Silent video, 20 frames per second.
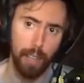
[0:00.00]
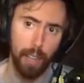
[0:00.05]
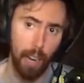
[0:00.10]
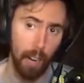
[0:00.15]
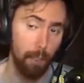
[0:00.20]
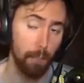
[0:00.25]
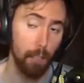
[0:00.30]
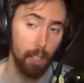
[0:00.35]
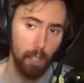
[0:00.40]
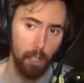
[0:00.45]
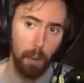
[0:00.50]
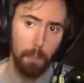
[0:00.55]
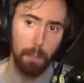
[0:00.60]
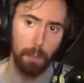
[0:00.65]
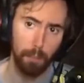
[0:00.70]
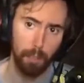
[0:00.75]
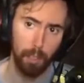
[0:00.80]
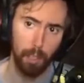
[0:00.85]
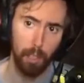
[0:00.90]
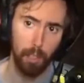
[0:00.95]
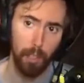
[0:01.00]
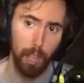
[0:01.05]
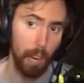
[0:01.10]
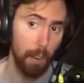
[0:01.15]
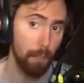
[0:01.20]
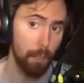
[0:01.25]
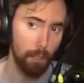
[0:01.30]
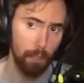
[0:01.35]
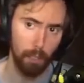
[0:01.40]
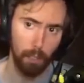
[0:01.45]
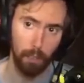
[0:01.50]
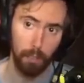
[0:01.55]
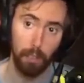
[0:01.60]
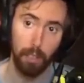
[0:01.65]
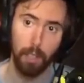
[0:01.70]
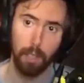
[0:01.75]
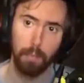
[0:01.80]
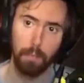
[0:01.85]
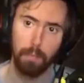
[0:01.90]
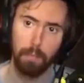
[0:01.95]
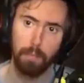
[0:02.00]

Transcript: in every Olympus guild every single day.